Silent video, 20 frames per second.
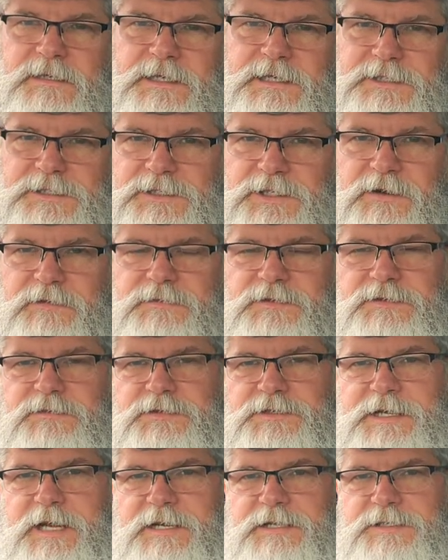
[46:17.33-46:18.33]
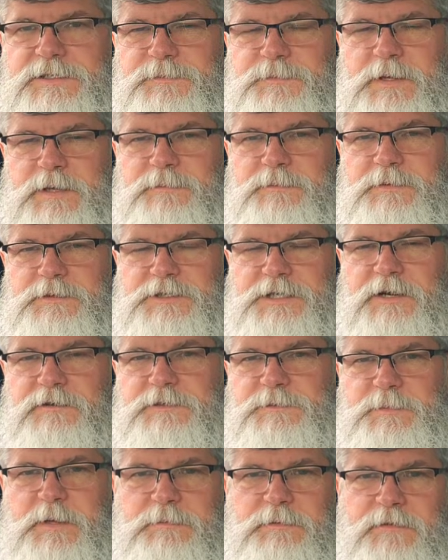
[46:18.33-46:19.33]
Conservatives are generous.
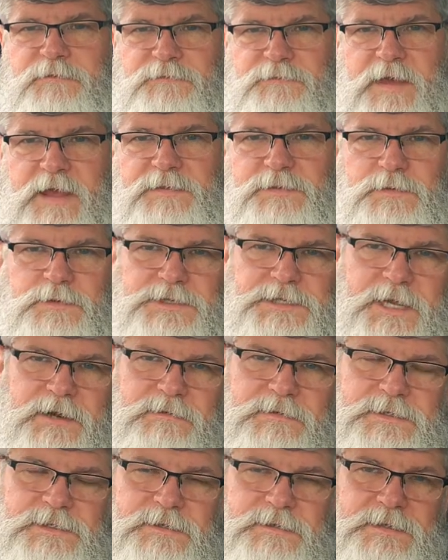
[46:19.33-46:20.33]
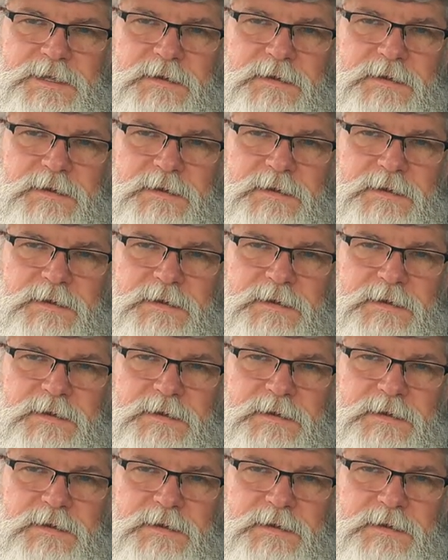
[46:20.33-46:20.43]
Generous. People of faith are generous.